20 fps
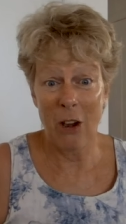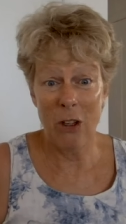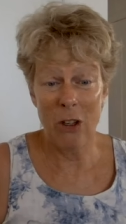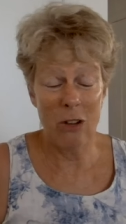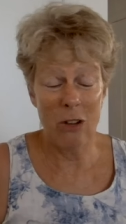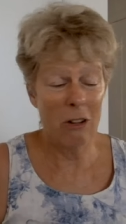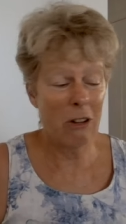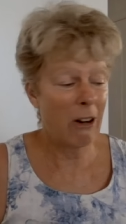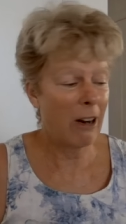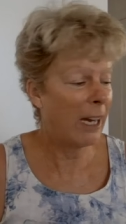Go
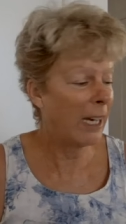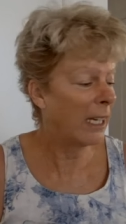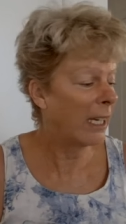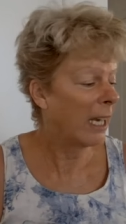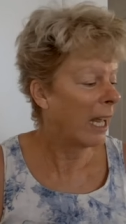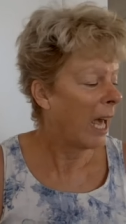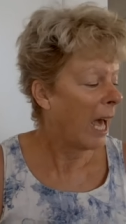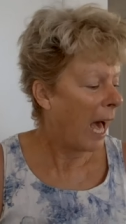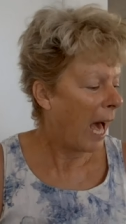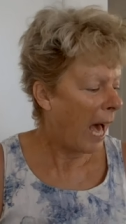Ukraine.
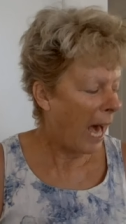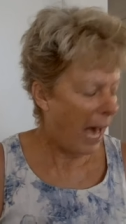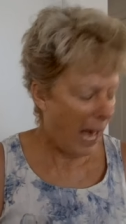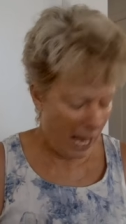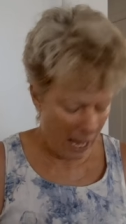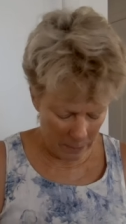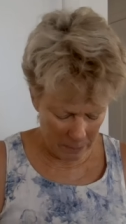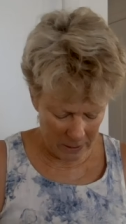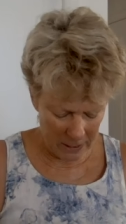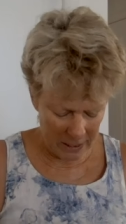
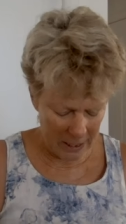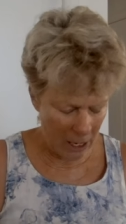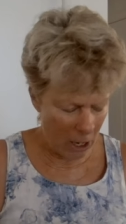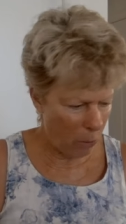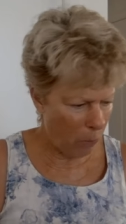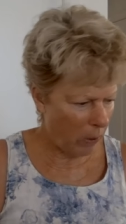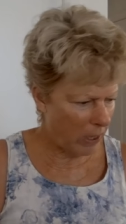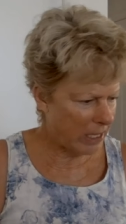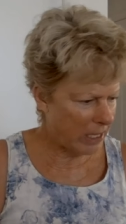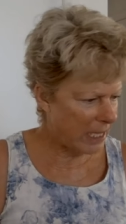Um,
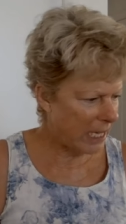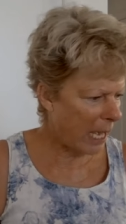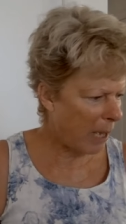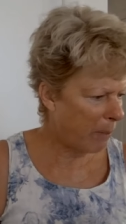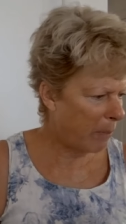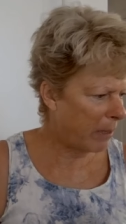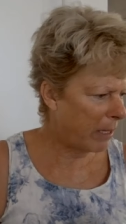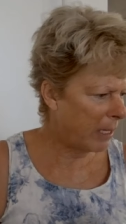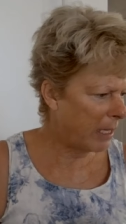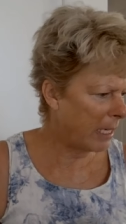so what's
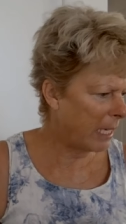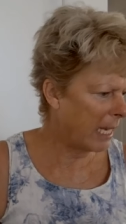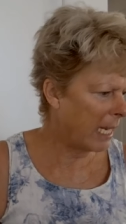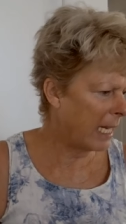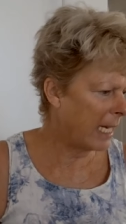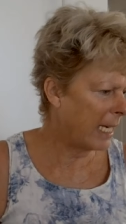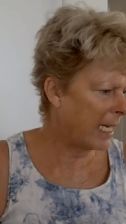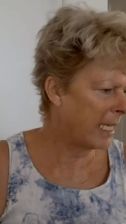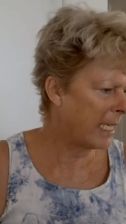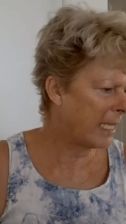happened
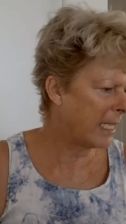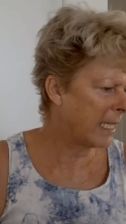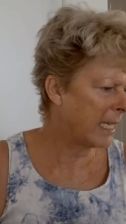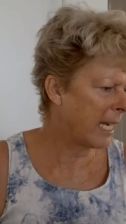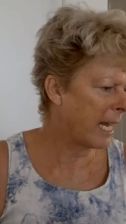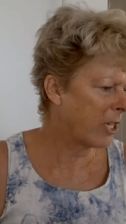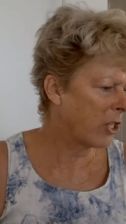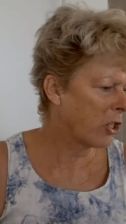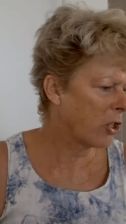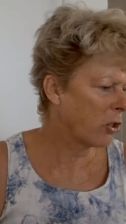is
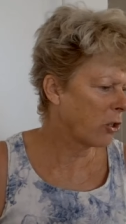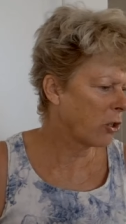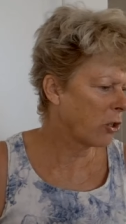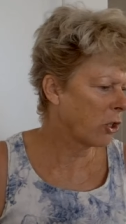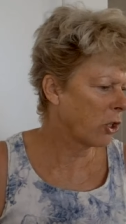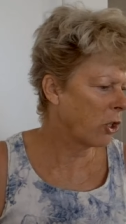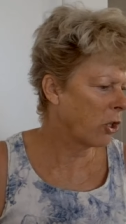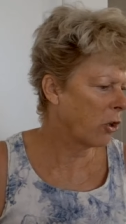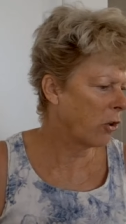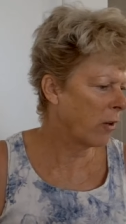National
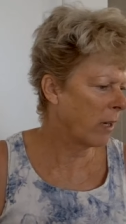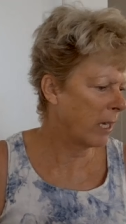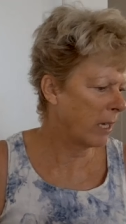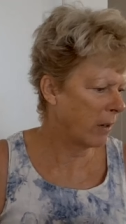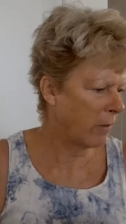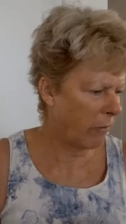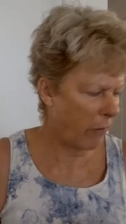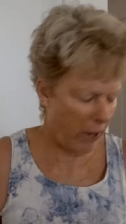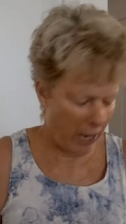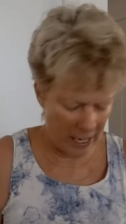
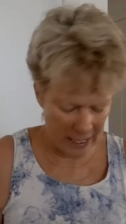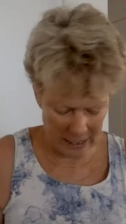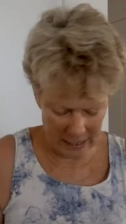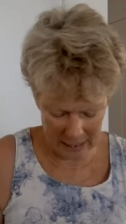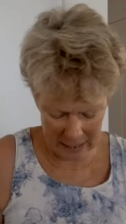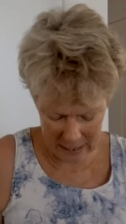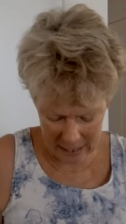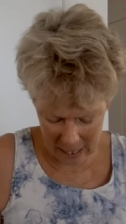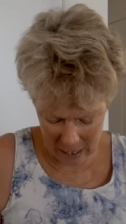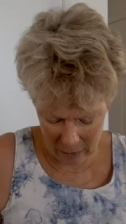Security
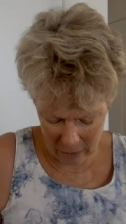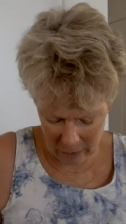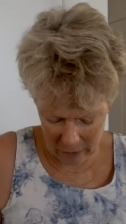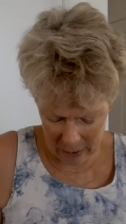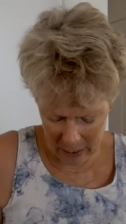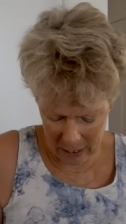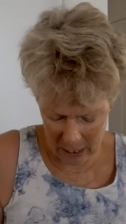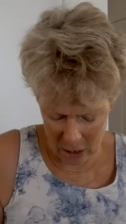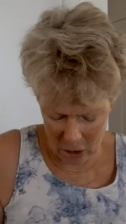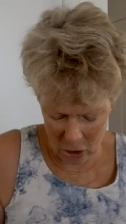Advisor
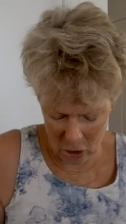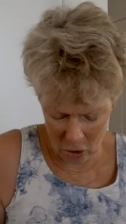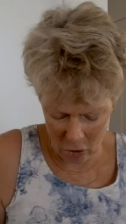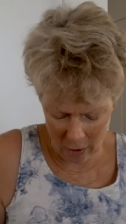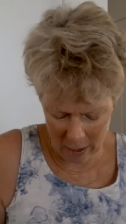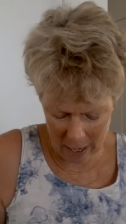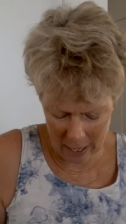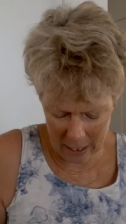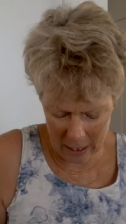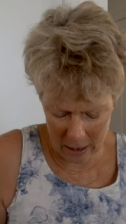Sullivan in
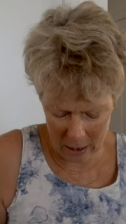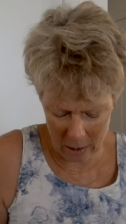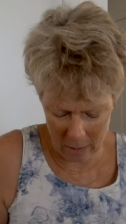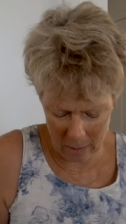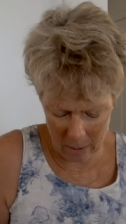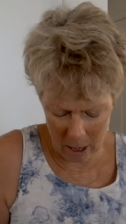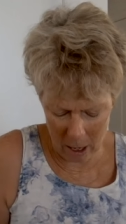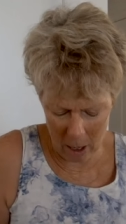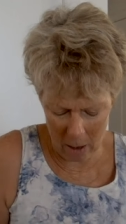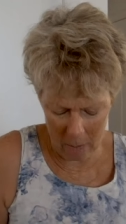Ukraine at
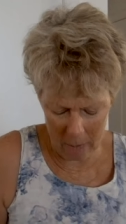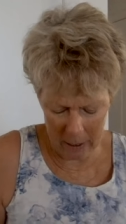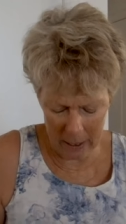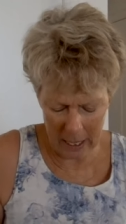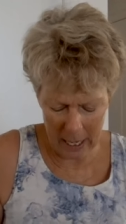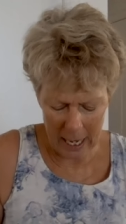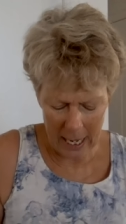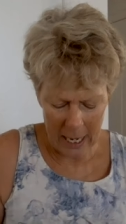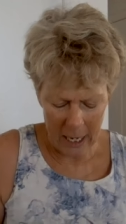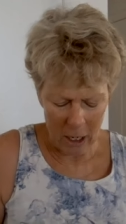the
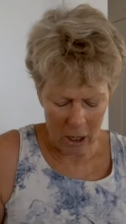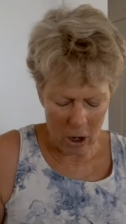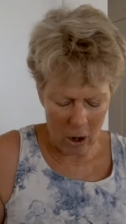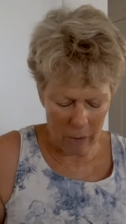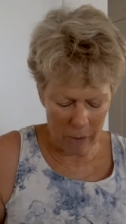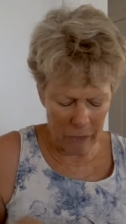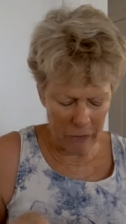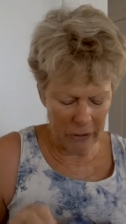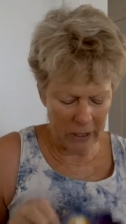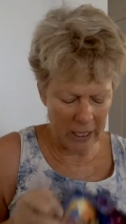moment,
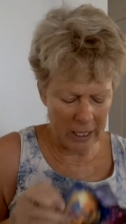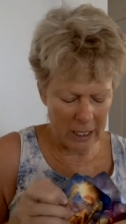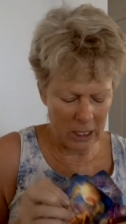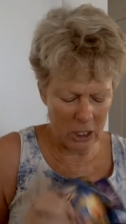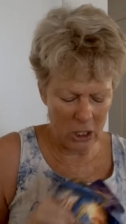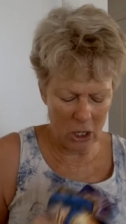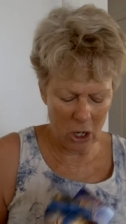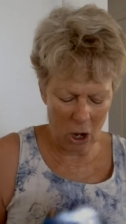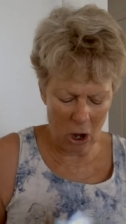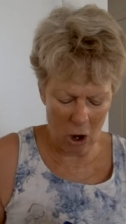
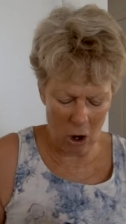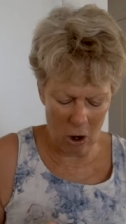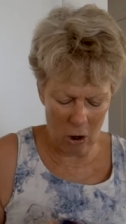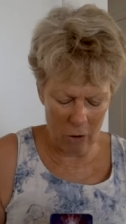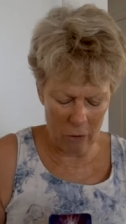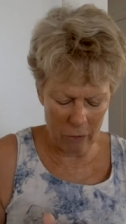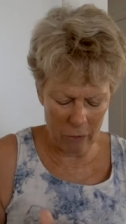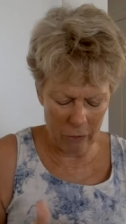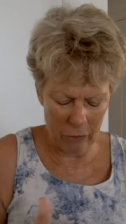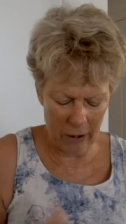confident
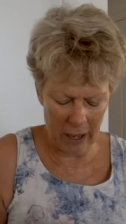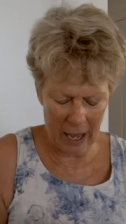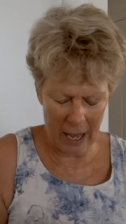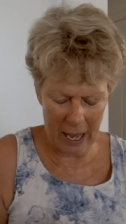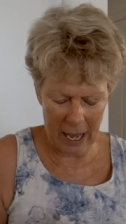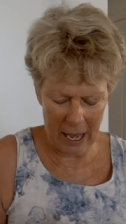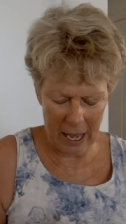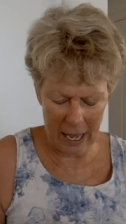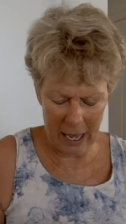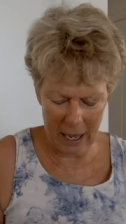of
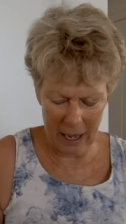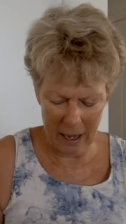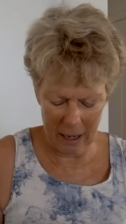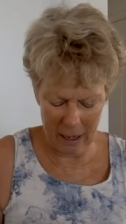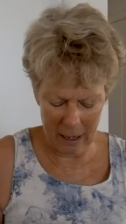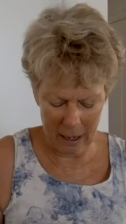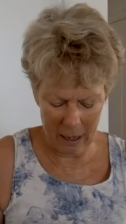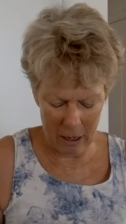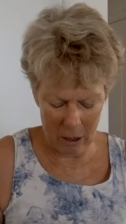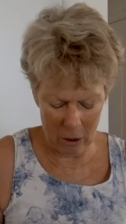
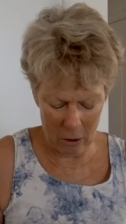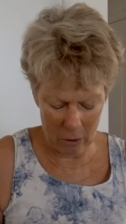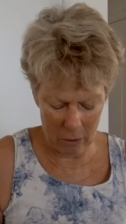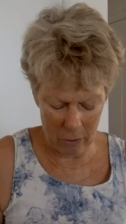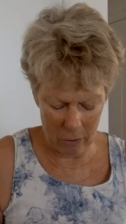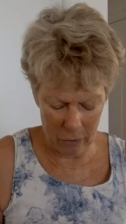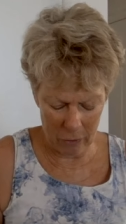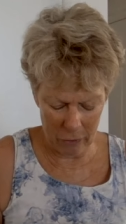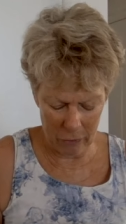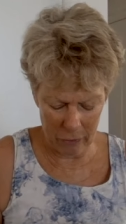uh,
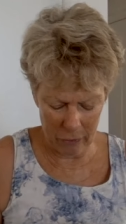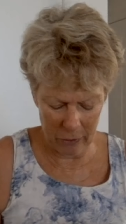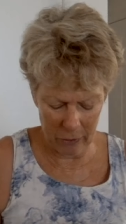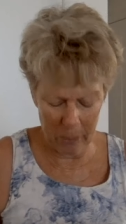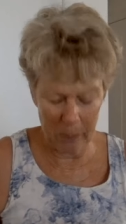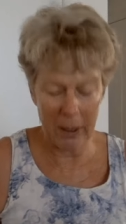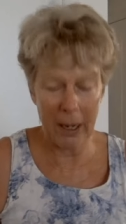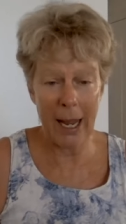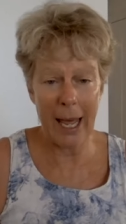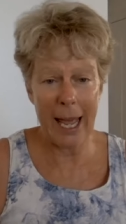of
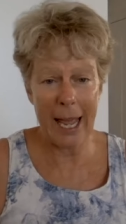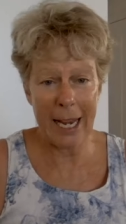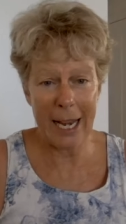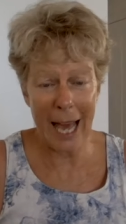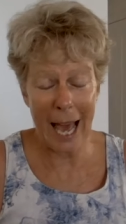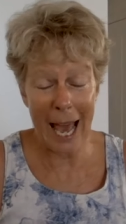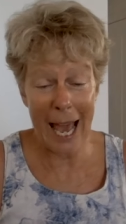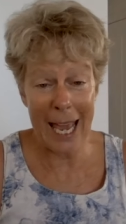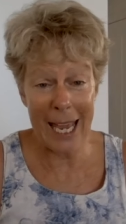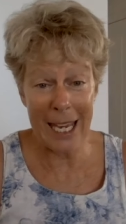
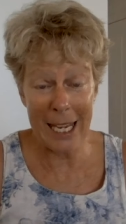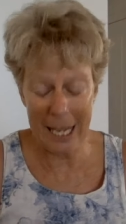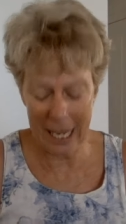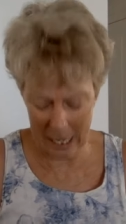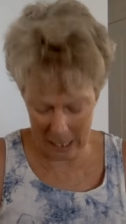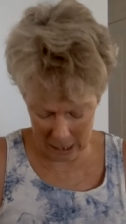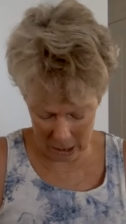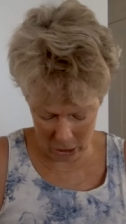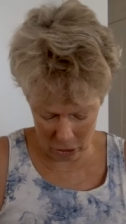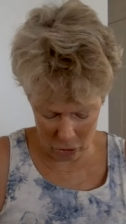Plan A
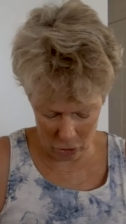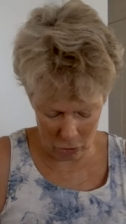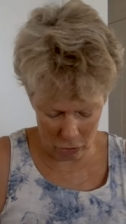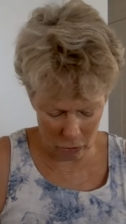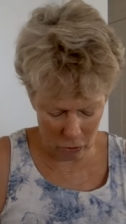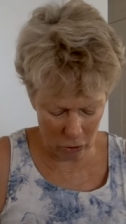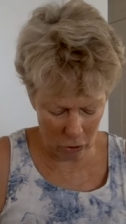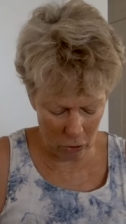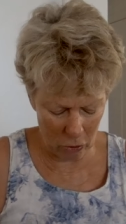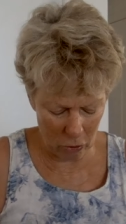getting
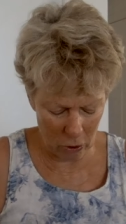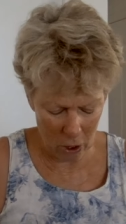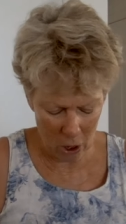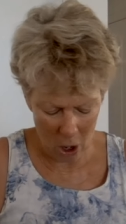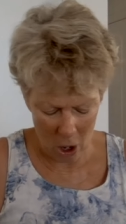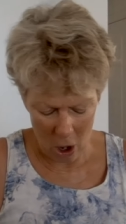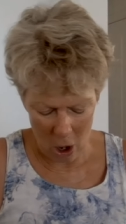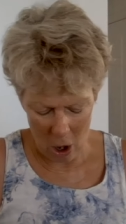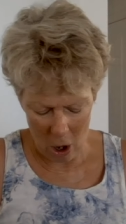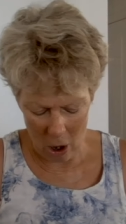through,
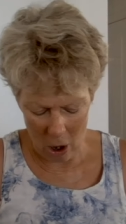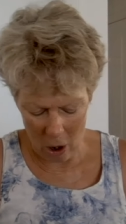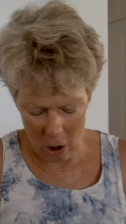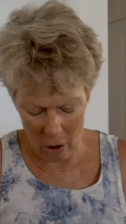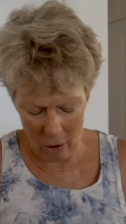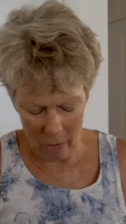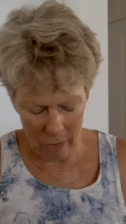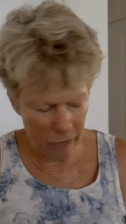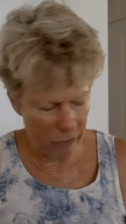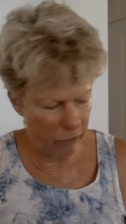
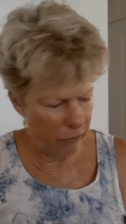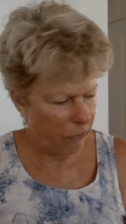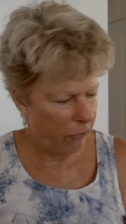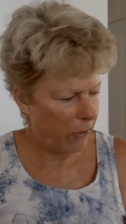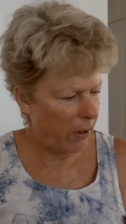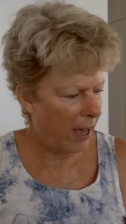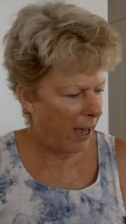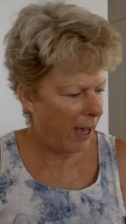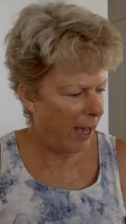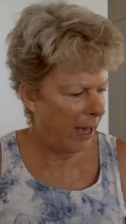of
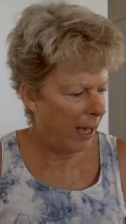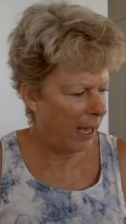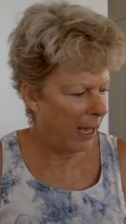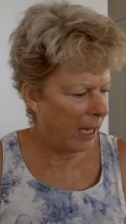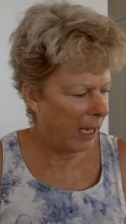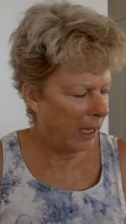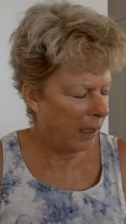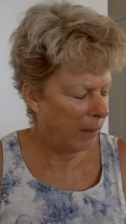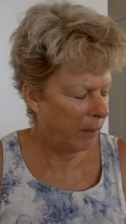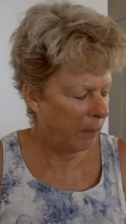
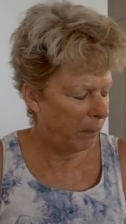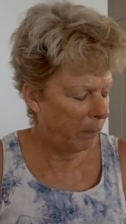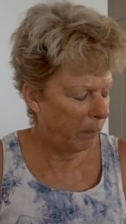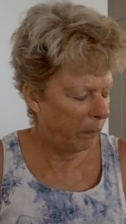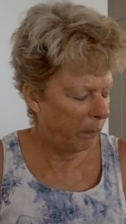uh,